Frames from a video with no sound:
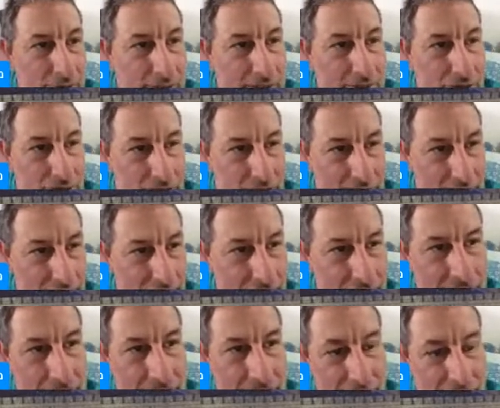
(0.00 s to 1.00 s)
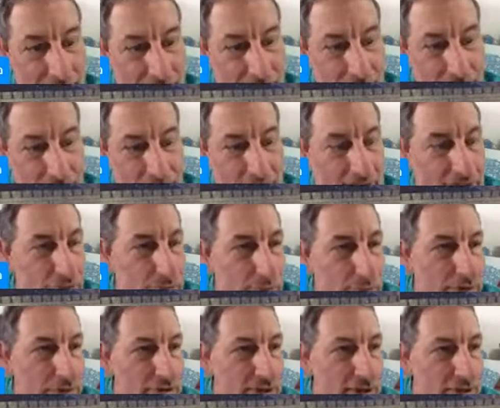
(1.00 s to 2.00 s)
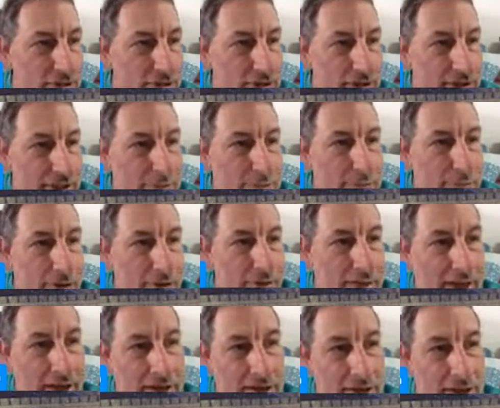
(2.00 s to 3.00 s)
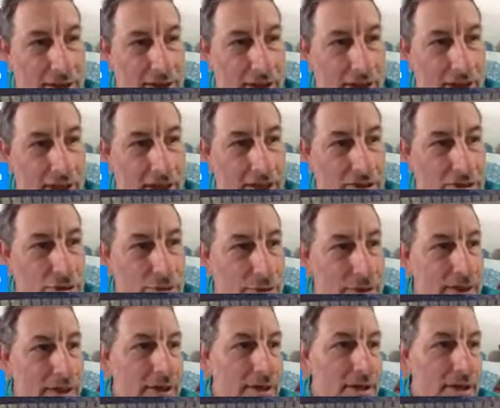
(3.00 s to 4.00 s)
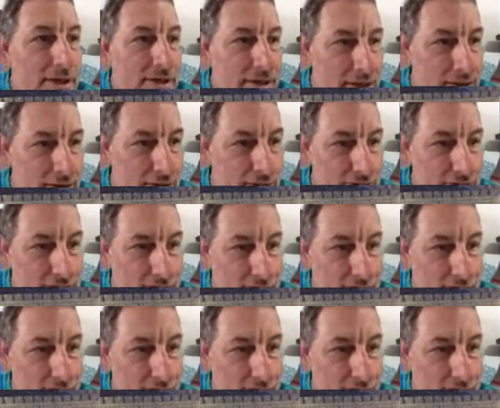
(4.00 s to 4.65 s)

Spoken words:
fancy way of saying there's a leap month added to it, then there's an Adar Aleph and an Adar Bet.